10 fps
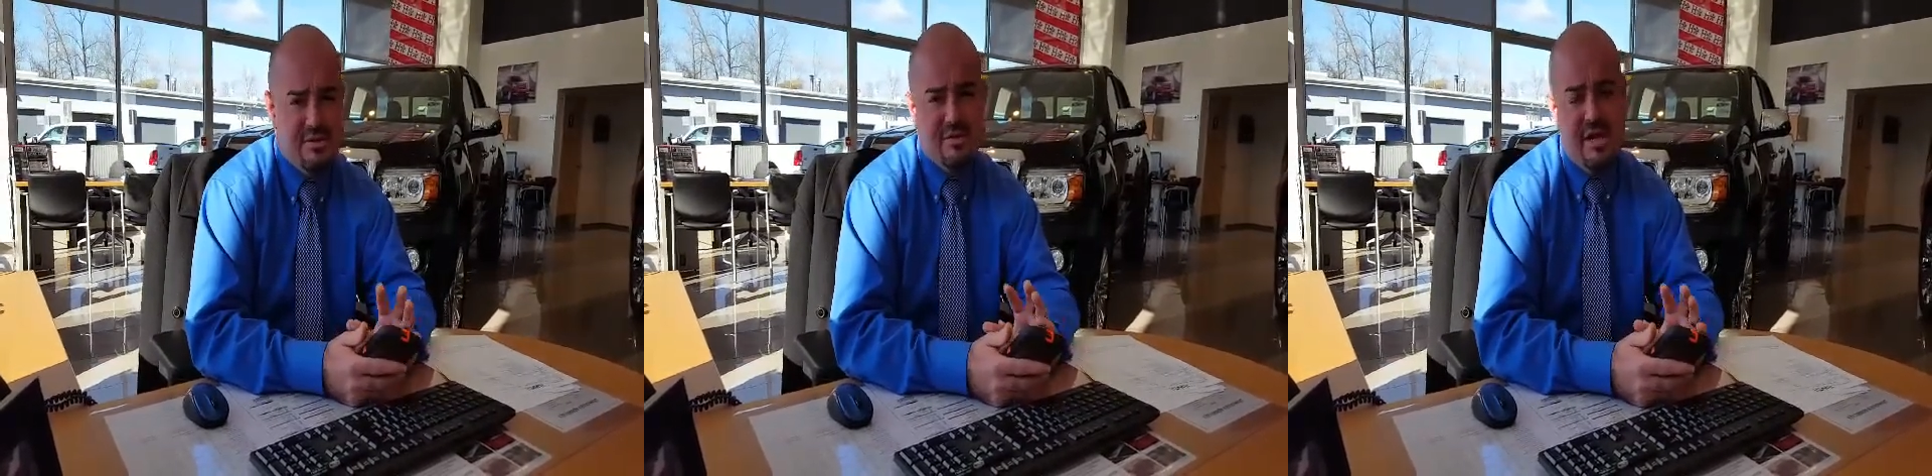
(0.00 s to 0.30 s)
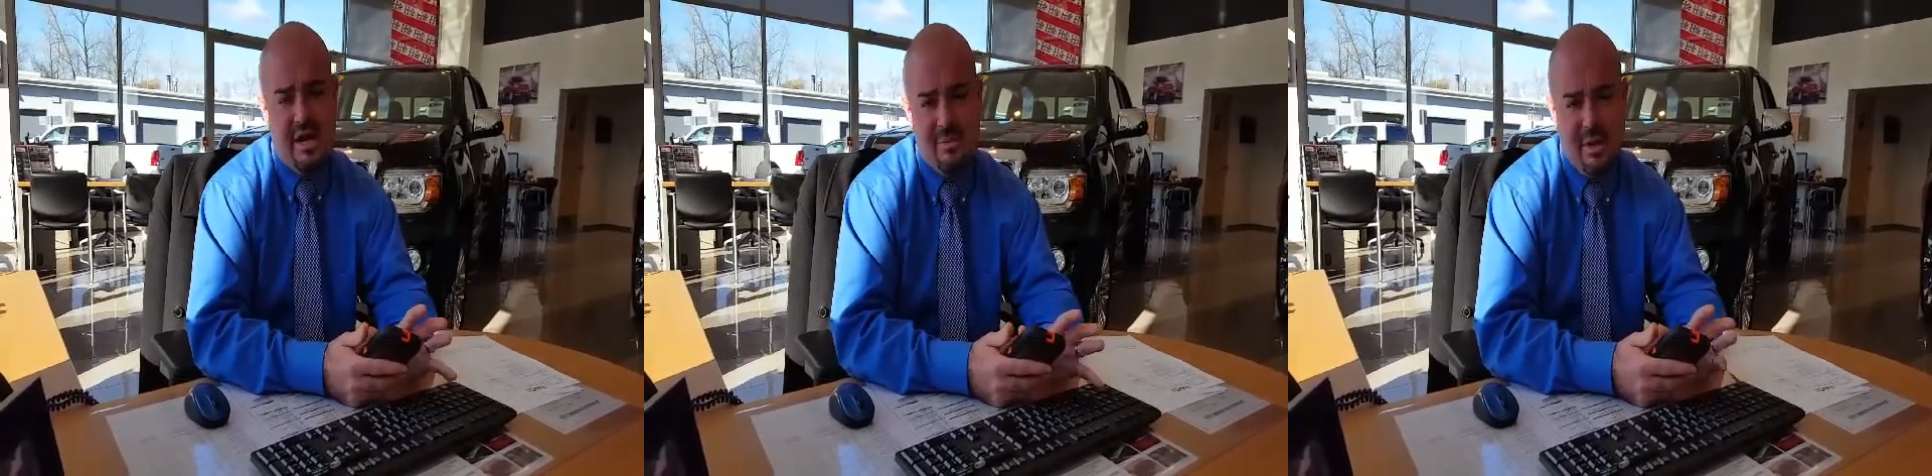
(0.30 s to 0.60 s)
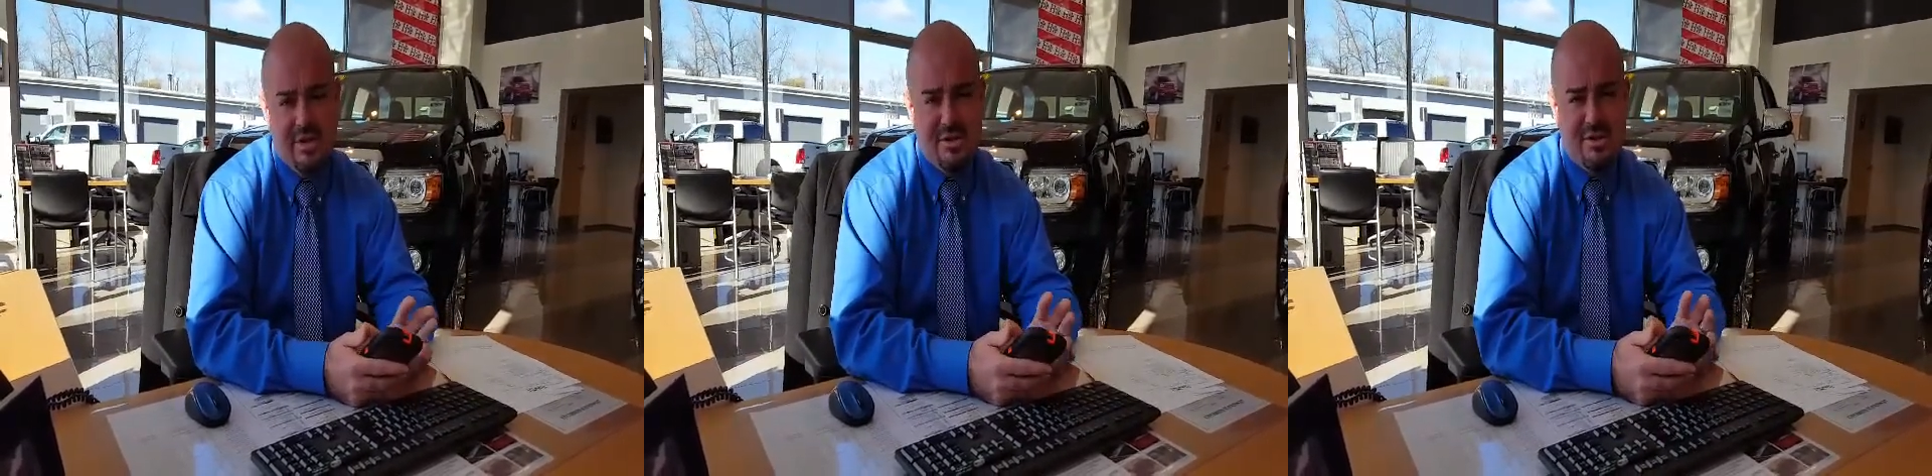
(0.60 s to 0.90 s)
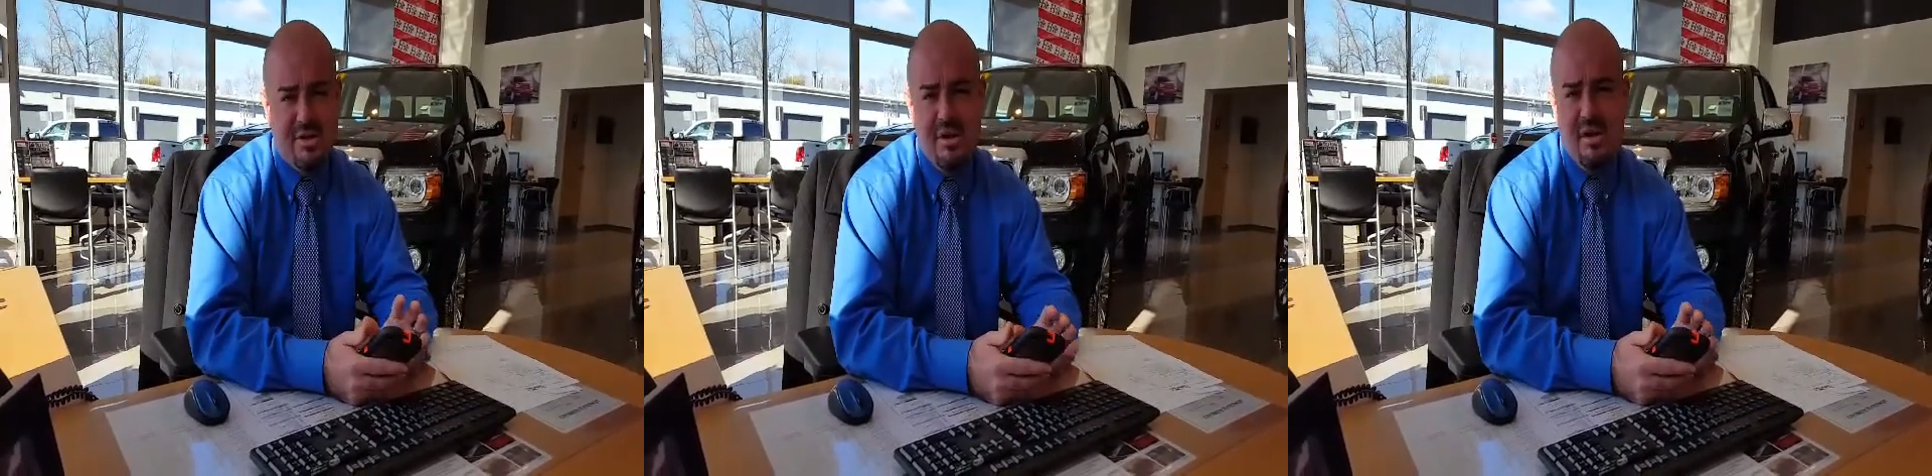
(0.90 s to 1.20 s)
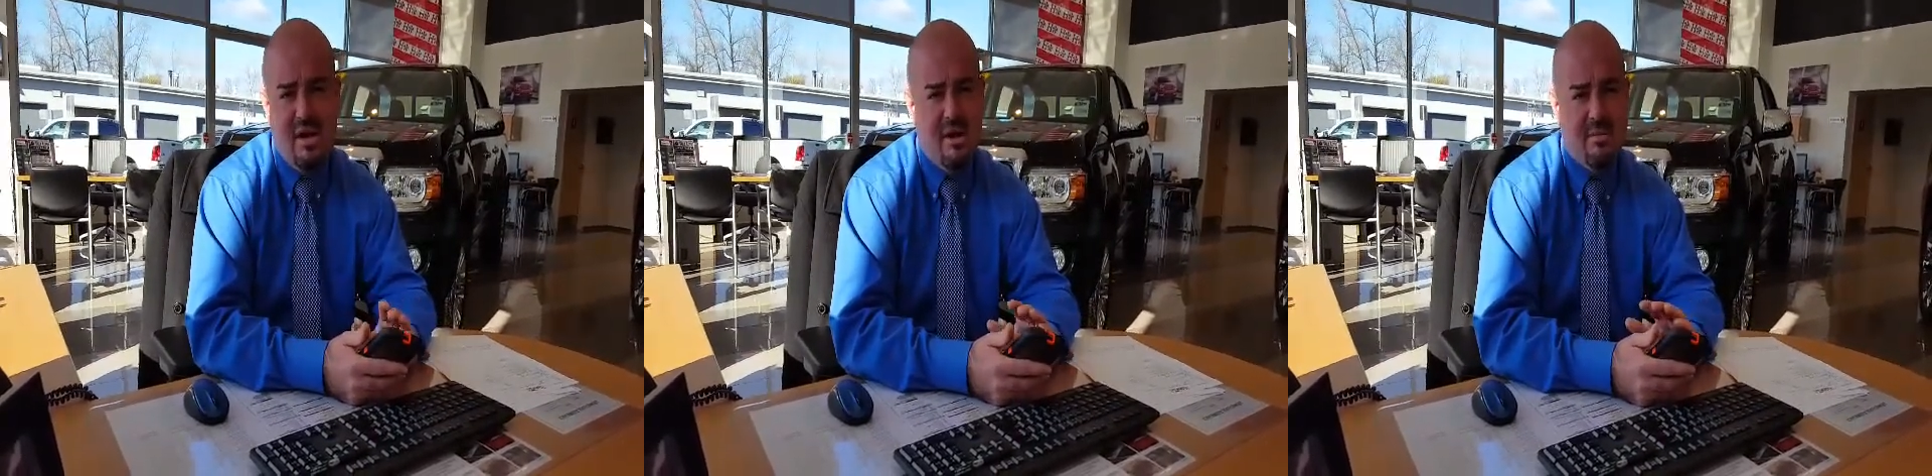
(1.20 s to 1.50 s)
your tire pressure,
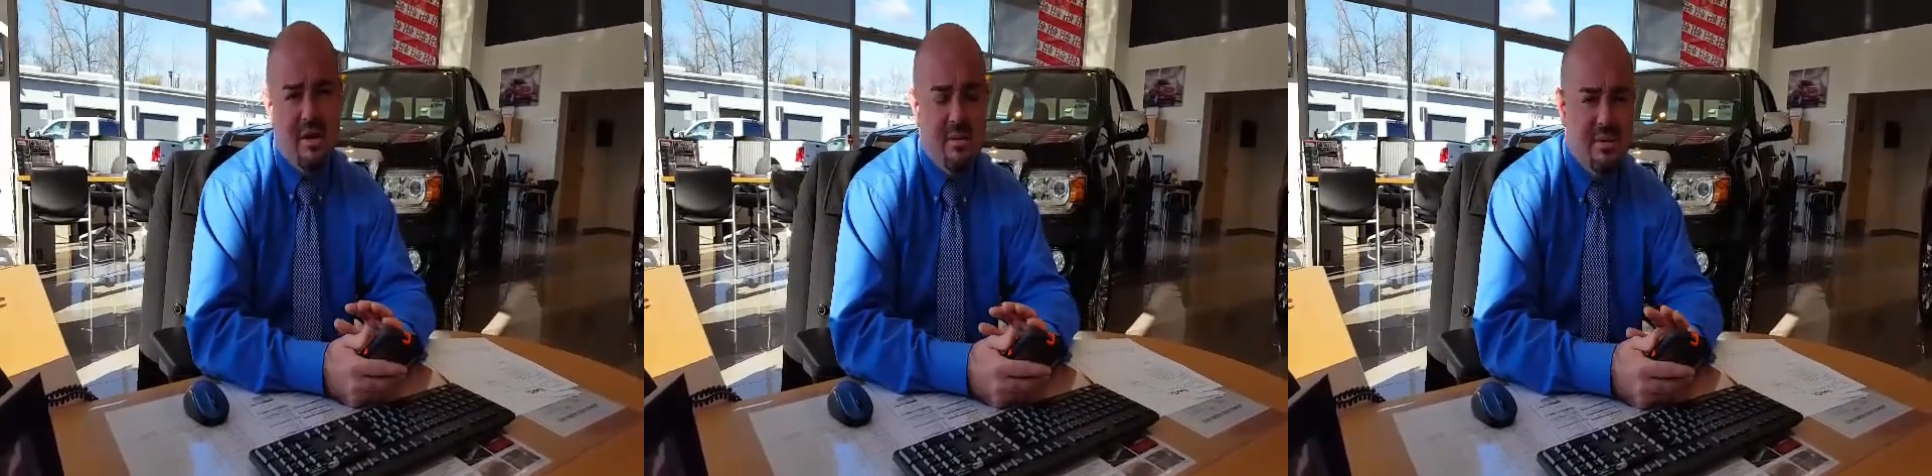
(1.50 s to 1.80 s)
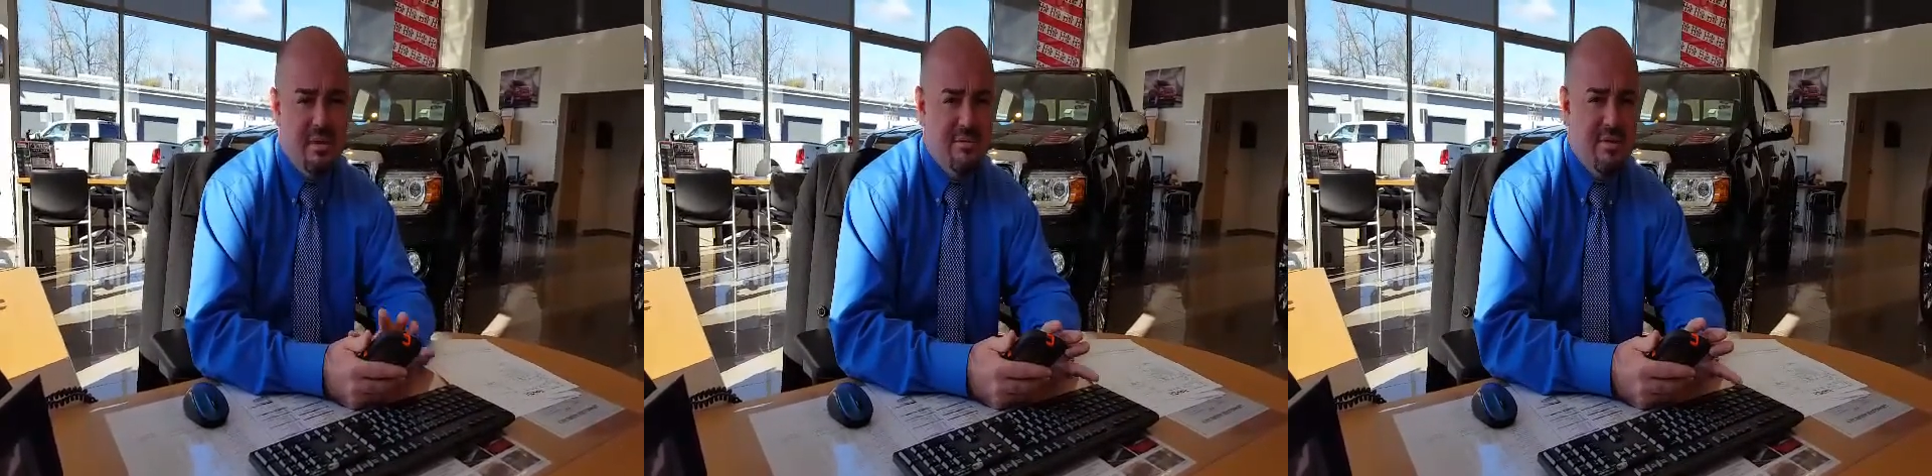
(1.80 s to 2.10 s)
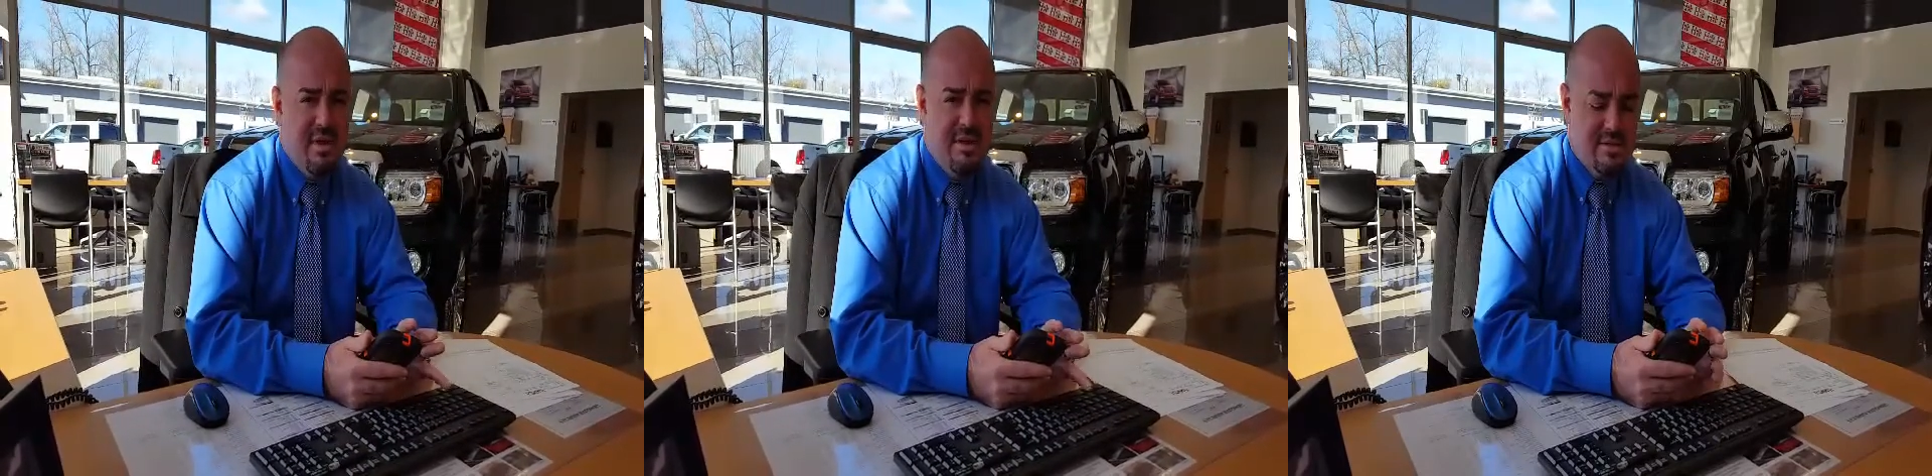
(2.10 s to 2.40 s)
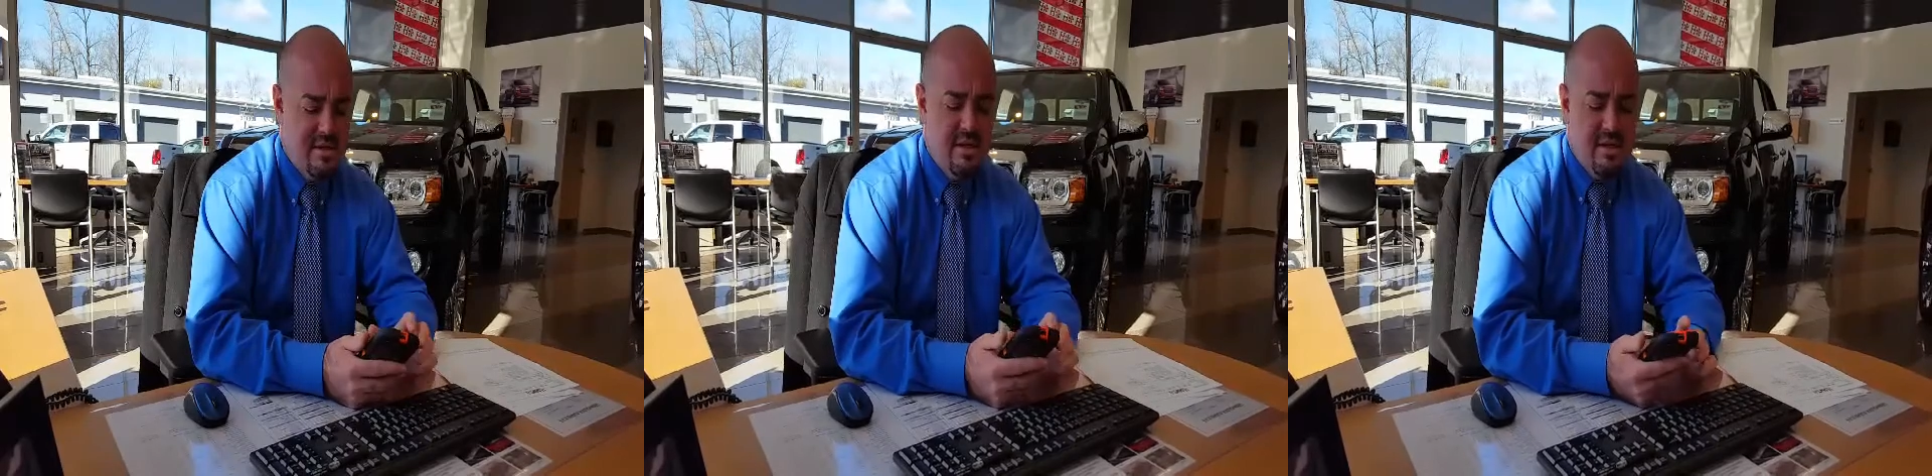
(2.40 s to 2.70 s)
a couple of different things.